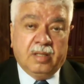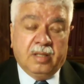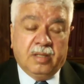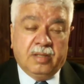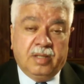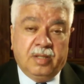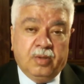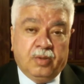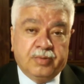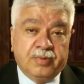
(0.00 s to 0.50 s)

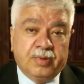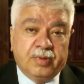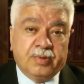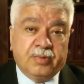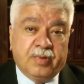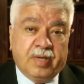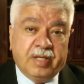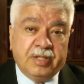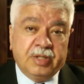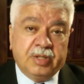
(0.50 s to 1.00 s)
The
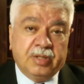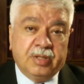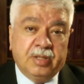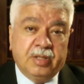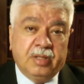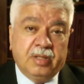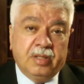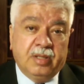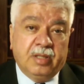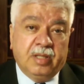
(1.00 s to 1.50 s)

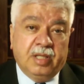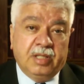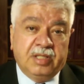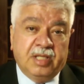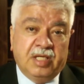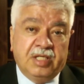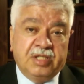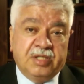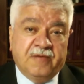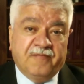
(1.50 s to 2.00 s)
UltraTrust is
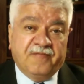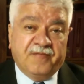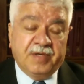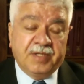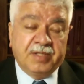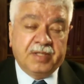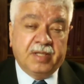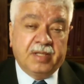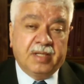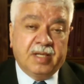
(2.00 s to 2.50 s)
a
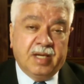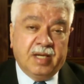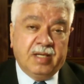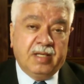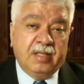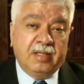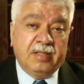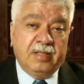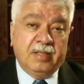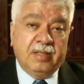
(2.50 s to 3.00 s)

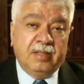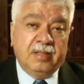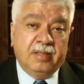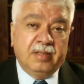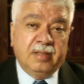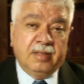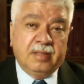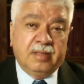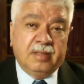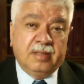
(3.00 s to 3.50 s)
sophisticated
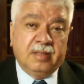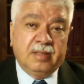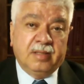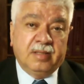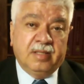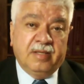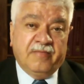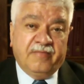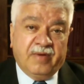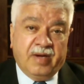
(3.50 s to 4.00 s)

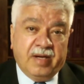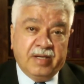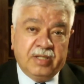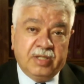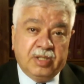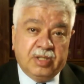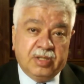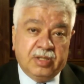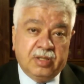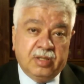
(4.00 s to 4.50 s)

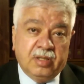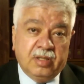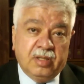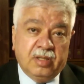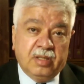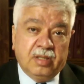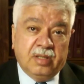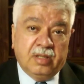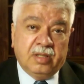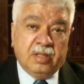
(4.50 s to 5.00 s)
device
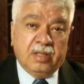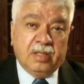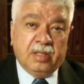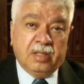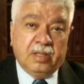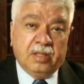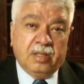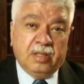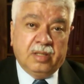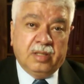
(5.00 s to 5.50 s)

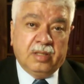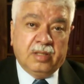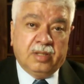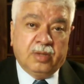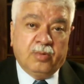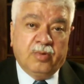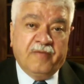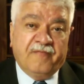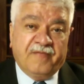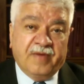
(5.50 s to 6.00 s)

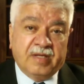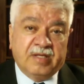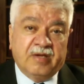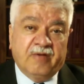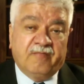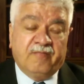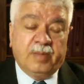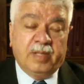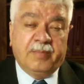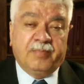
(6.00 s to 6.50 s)
to
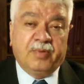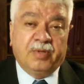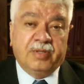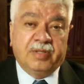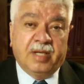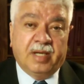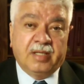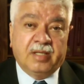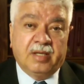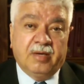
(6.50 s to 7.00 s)
effectively
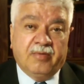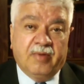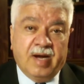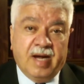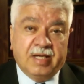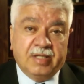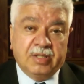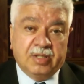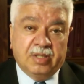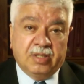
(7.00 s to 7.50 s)
protect your
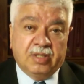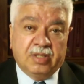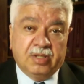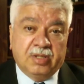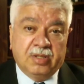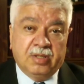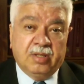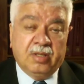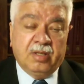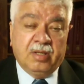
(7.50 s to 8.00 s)

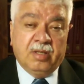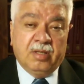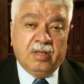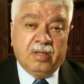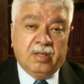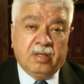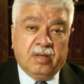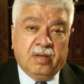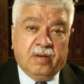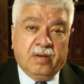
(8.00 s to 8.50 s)
assets
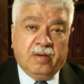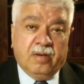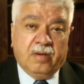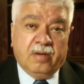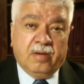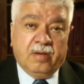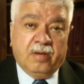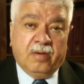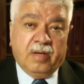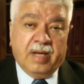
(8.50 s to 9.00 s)

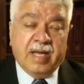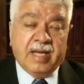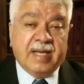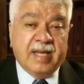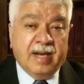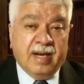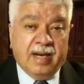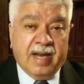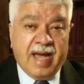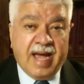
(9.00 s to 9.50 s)
and
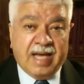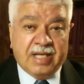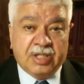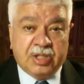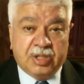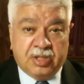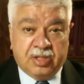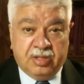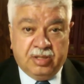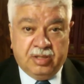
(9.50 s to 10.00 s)
can
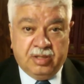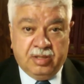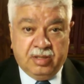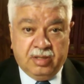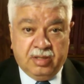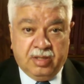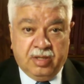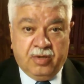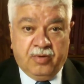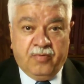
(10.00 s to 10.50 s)
last
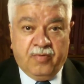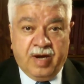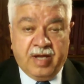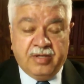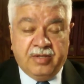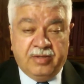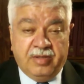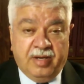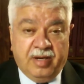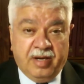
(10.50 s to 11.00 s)

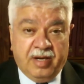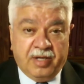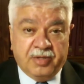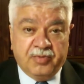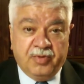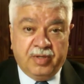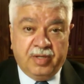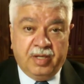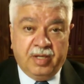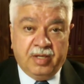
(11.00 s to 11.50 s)
greater than
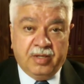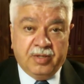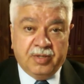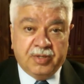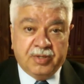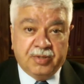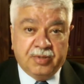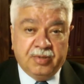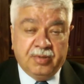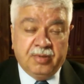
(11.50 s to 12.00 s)
100 years.